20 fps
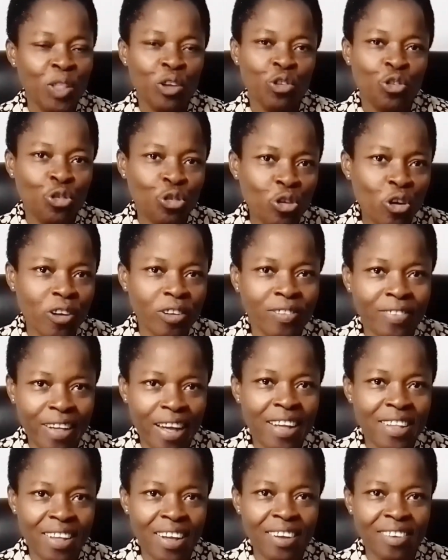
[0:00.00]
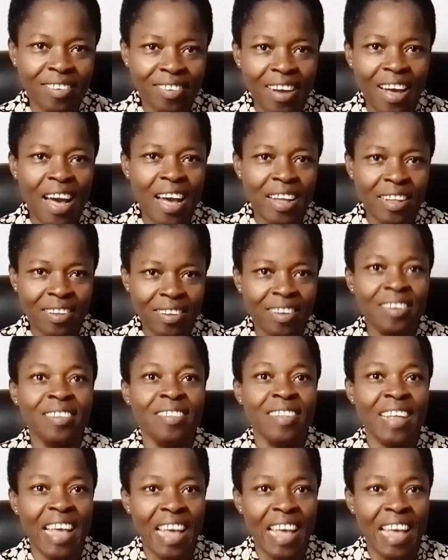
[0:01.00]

shows that the child is